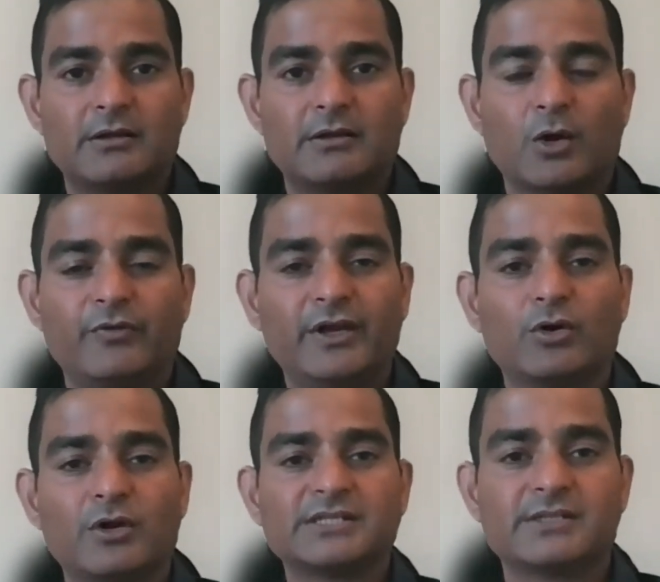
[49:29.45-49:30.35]
Now, we
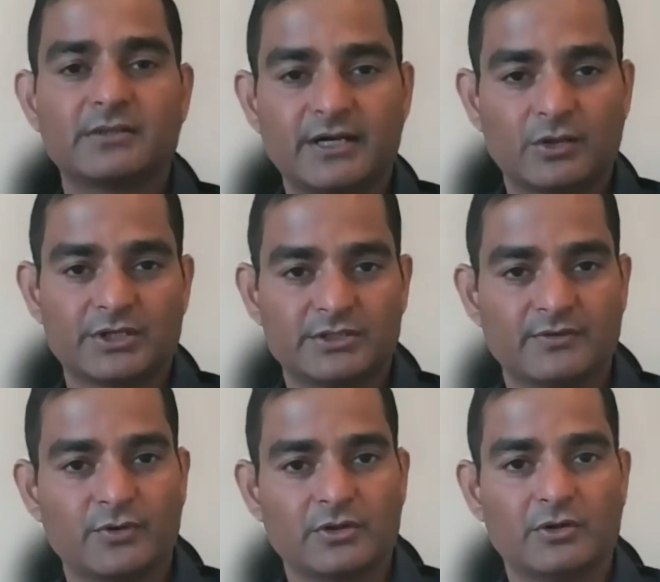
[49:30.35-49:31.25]
don't answer that
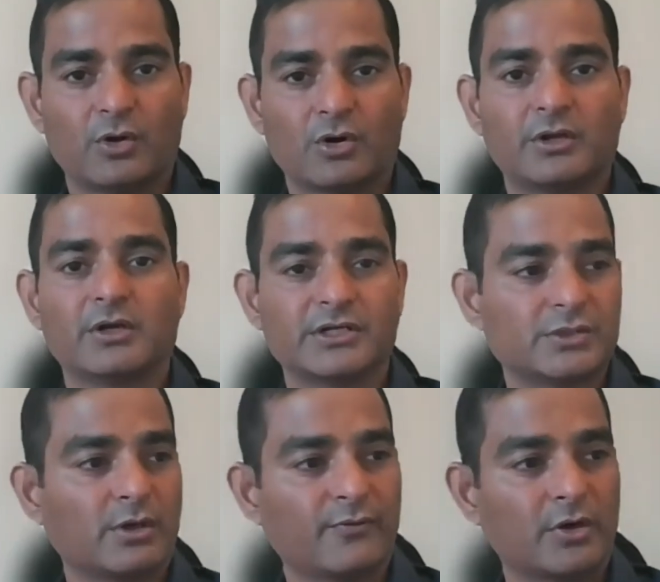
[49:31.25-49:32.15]
question for the
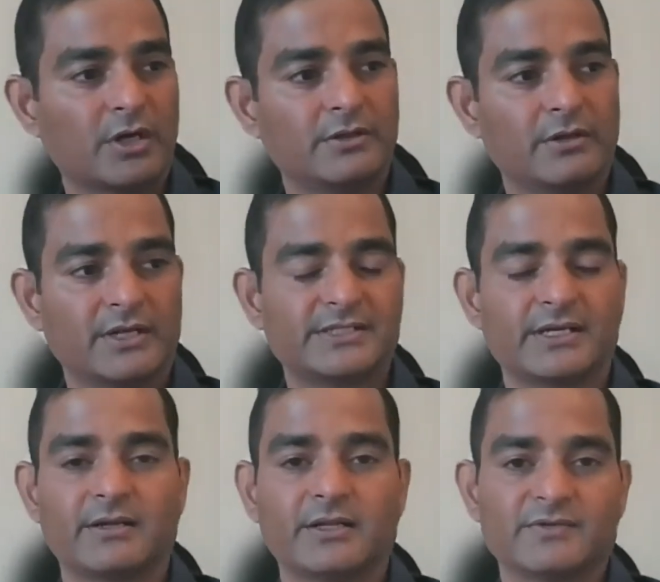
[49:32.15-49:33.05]
doctors or for other
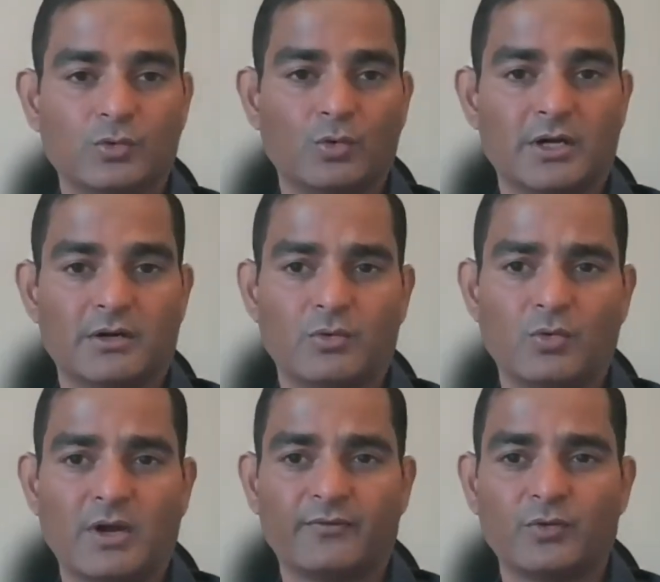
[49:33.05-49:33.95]
executives who
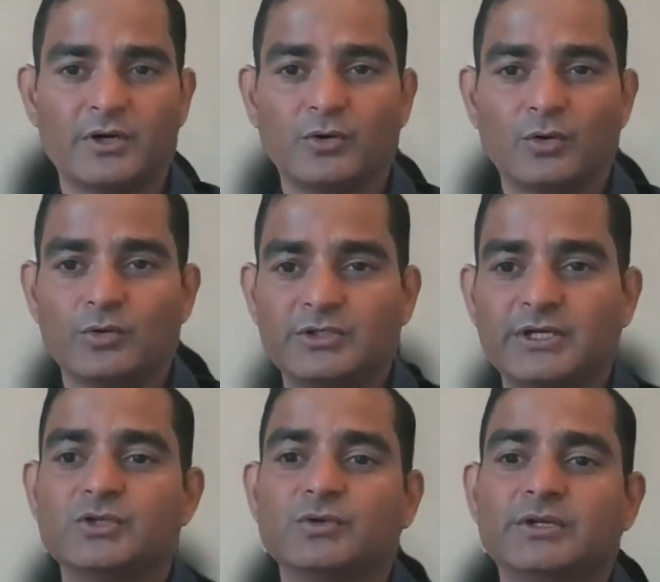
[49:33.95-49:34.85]
have to undergo a
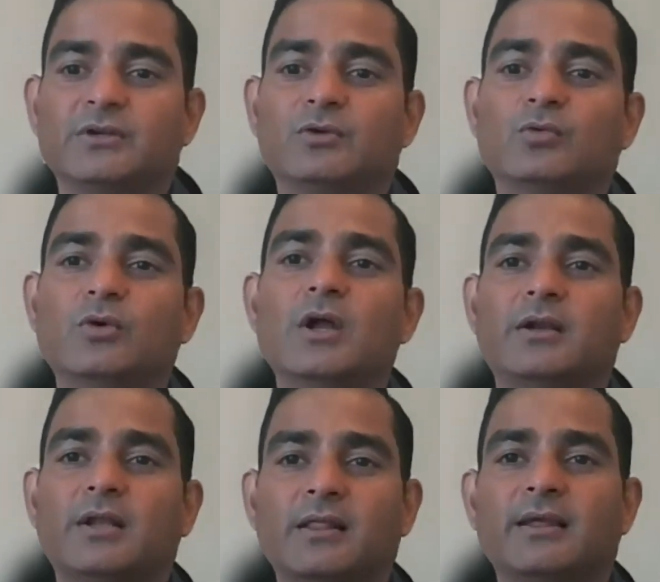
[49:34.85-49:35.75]
change. You need to
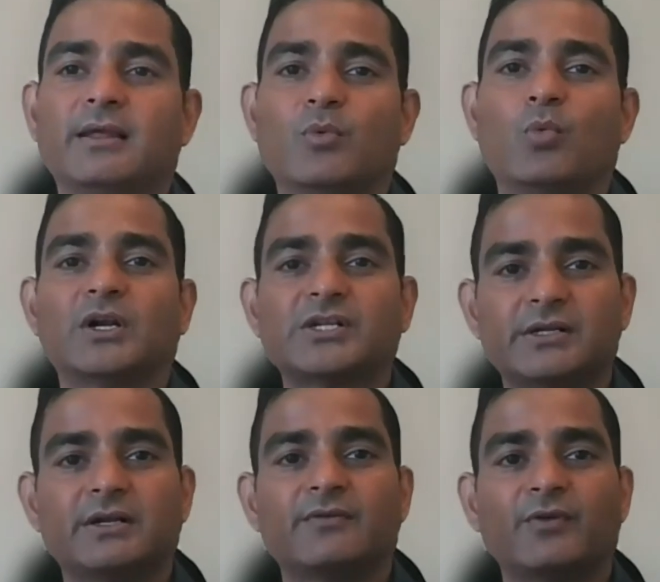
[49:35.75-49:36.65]
tell them what's
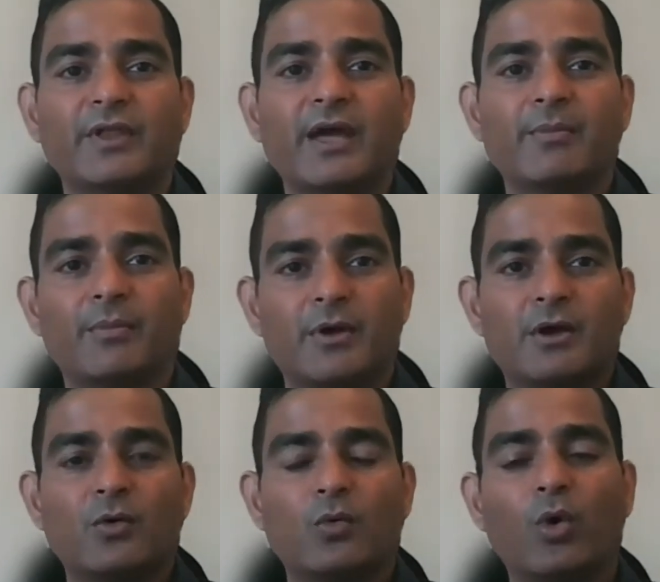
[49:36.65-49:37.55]
in it for them,
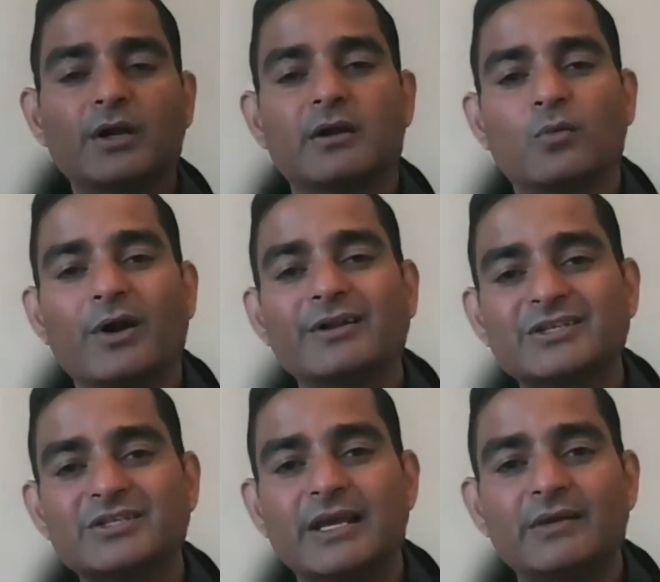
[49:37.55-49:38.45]
what
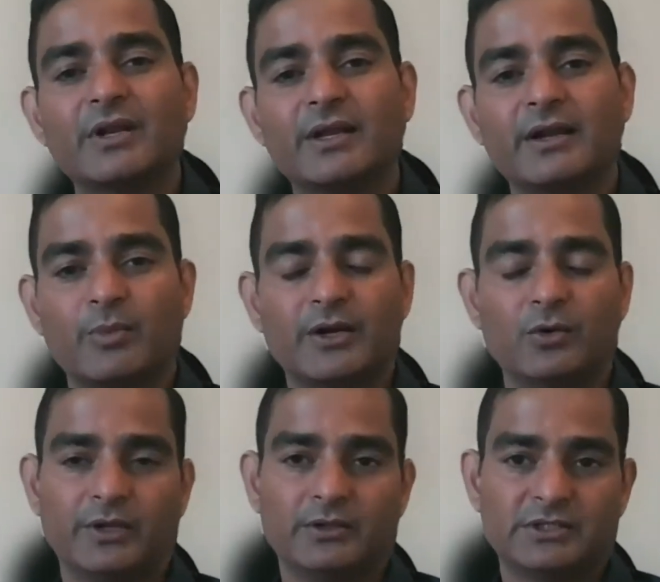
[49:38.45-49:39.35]
advantage they will get by
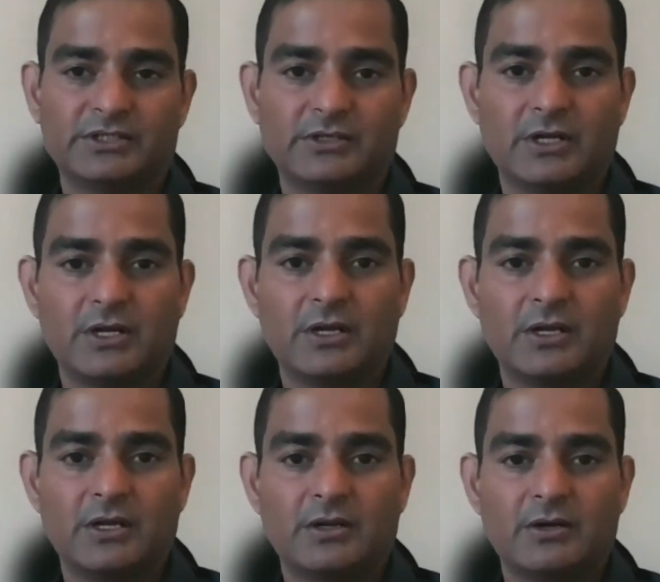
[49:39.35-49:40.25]
doing this,
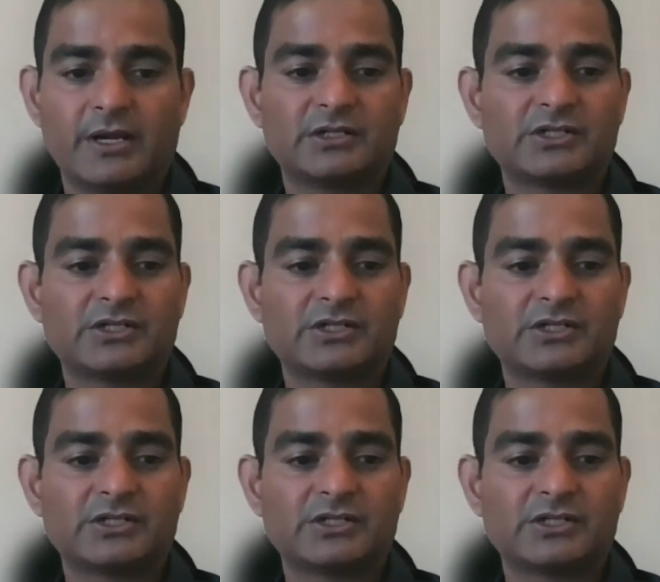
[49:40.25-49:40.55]
right?